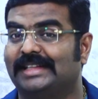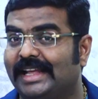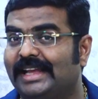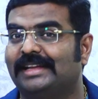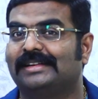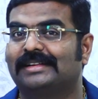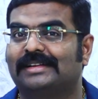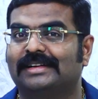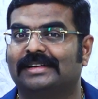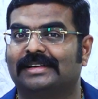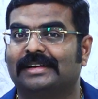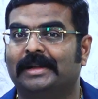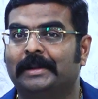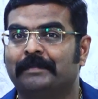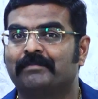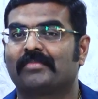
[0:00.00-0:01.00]
they incur
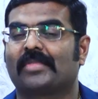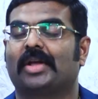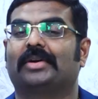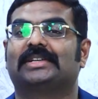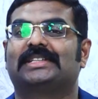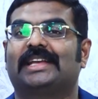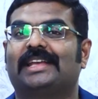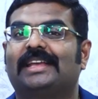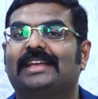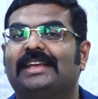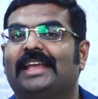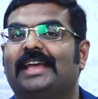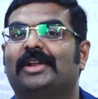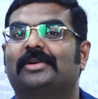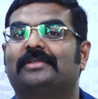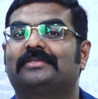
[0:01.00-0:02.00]
on taking
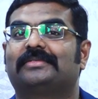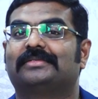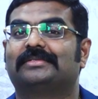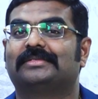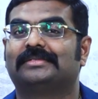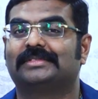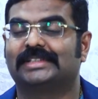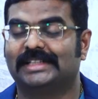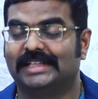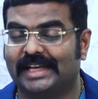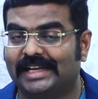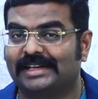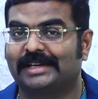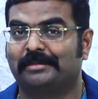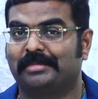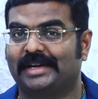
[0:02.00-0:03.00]
care of
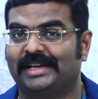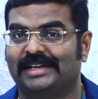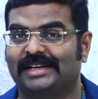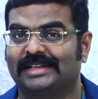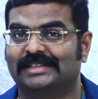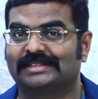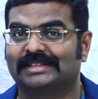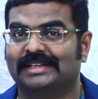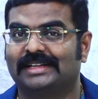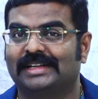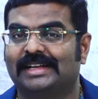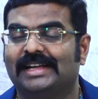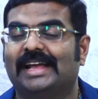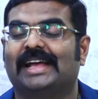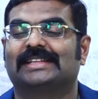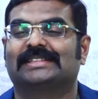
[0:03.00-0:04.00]
their dependents
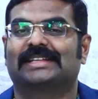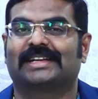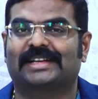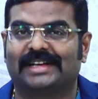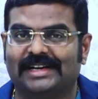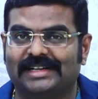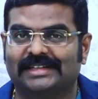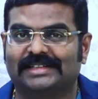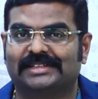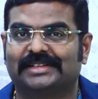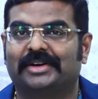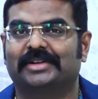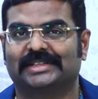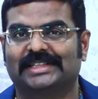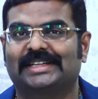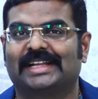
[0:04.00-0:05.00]
as a credit
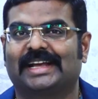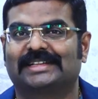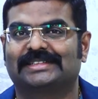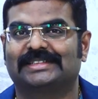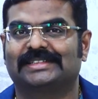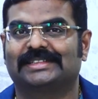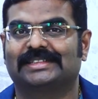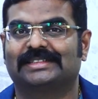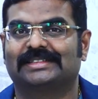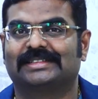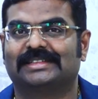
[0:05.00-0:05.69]
on the tax return.